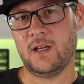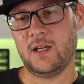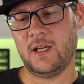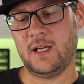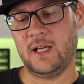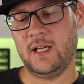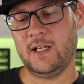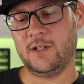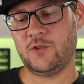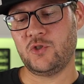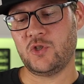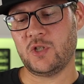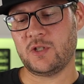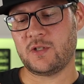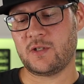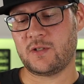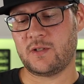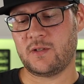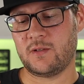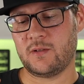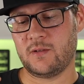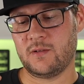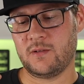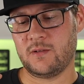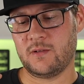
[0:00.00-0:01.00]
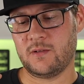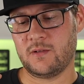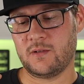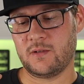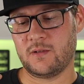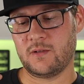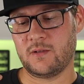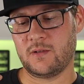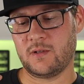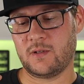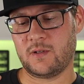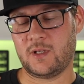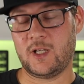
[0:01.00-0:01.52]
it just
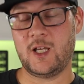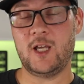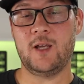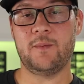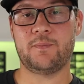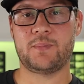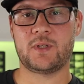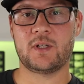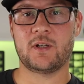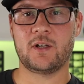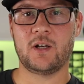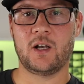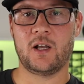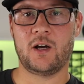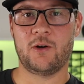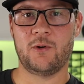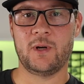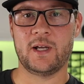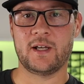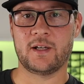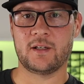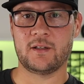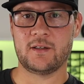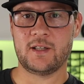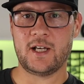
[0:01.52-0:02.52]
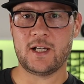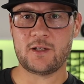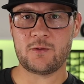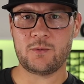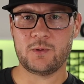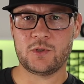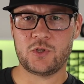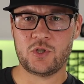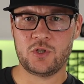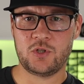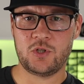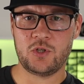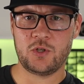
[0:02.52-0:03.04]
keeps glowing. That's
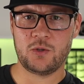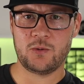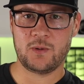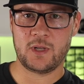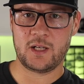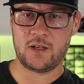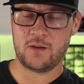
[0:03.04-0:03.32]
what you do when you